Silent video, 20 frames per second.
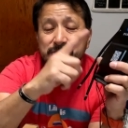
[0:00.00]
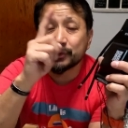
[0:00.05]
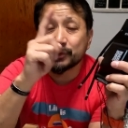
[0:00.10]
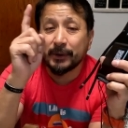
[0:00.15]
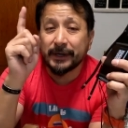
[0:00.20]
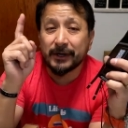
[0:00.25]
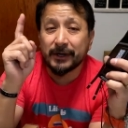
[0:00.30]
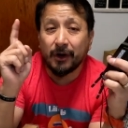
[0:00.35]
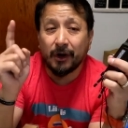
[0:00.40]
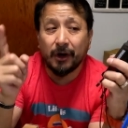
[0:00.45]

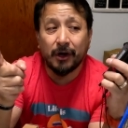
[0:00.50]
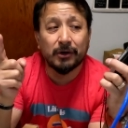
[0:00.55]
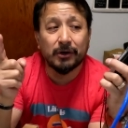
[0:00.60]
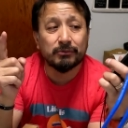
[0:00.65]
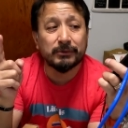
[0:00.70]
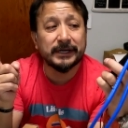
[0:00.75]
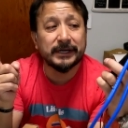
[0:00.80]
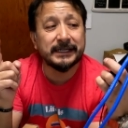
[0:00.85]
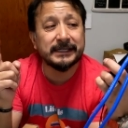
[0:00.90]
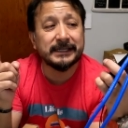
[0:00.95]
So I
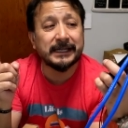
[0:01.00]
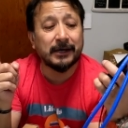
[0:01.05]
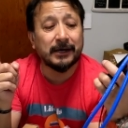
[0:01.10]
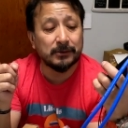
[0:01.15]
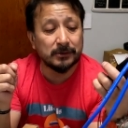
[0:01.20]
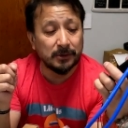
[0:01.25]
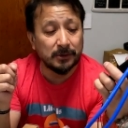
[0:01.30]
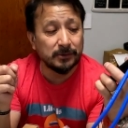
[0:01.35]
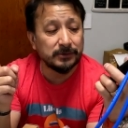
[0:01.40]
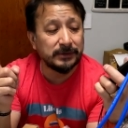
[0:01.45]
already
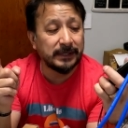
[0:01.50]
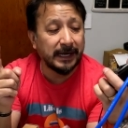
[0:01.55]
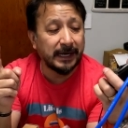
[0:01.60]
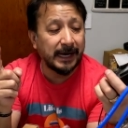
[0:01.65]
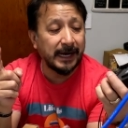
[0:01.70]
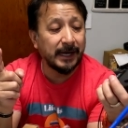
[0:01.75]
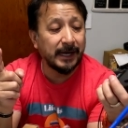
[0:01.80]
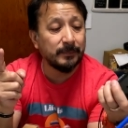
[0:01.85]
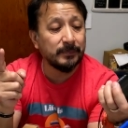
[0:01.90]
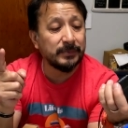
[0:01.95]
download
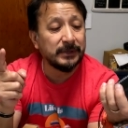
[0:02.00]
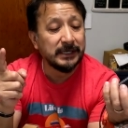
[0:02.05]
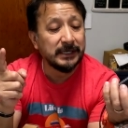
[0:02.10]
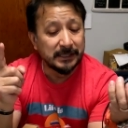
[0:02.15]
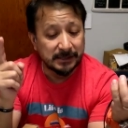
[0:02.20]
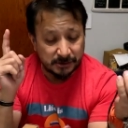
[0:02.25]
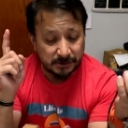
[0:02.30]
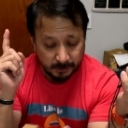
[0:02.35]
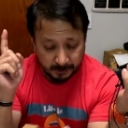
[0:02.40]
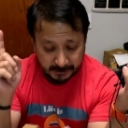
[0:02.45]
the app,
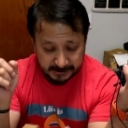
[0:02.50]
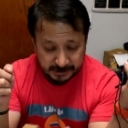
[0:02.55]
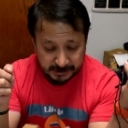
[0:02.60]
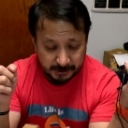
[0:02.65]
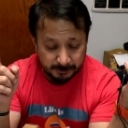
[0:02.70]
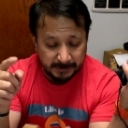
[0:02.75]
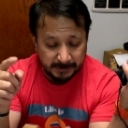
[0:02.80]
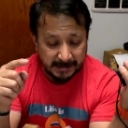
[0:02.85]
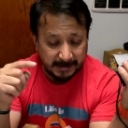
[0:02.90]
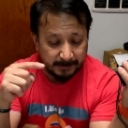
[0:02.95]
so it
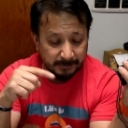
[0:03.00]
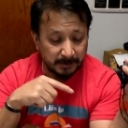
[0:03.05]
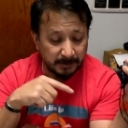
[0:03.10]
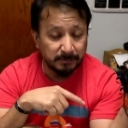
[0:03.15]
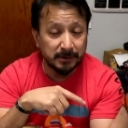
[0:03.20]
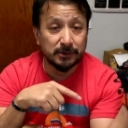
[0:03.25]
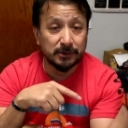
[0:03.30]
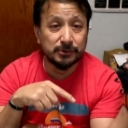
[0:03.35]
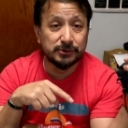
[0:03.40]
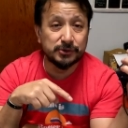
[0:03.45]
should be able to
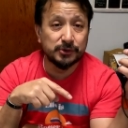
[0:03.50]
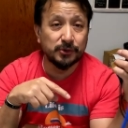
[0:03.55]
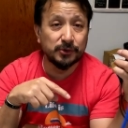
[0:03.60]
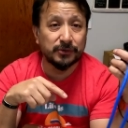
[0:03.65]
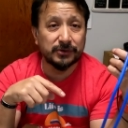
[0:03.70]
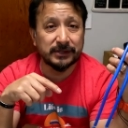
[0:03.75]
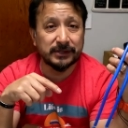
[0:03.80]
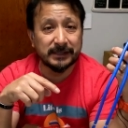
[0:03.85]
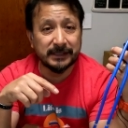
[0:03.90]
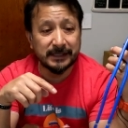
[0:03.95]

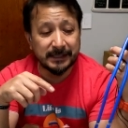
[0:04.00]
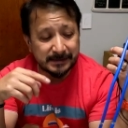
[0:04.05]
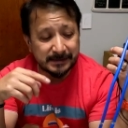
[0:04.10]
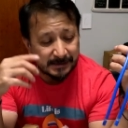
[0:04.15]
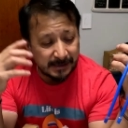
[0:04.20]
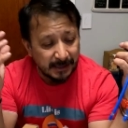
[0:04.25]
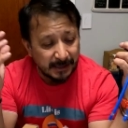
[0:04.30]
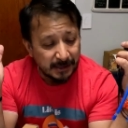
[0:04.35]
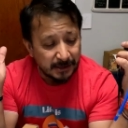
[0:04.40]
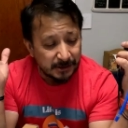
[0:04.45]
Bluetooth to
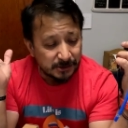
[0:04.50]
this.